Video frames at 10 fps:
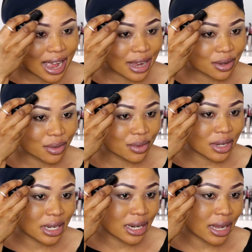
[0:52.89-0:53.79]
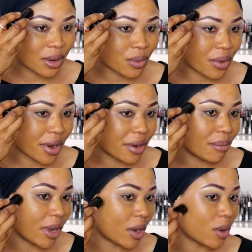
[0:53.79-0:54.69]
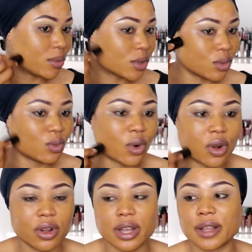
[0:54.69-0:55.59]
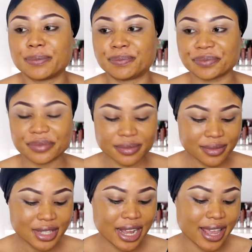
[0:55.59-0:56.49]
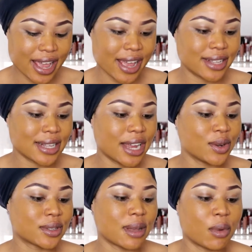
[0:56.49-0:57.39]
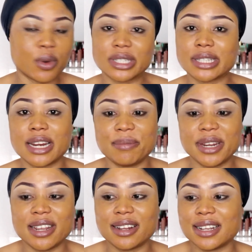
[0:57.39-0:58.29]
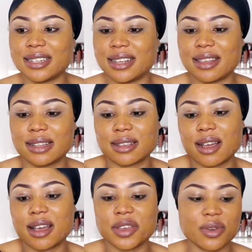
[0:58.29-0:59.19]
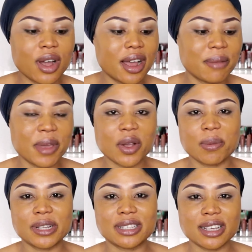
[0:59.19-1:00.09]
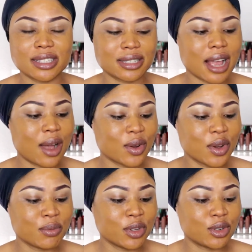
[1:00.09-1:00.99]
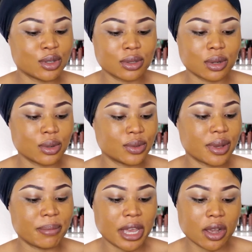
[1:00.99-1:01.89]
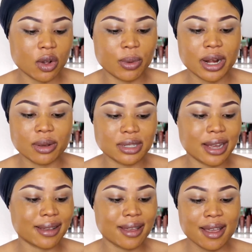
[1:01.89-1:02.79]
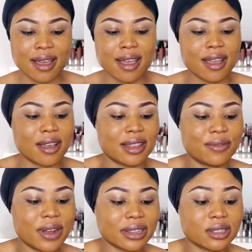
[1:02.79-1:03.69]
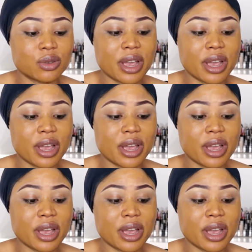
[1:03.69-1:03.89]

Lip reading: I don't really like wearing makeup to work. Yes, I know someone was telling me the other day that you are a makeup artist, how come you don't always wear makeup? And I was like, the fact that you are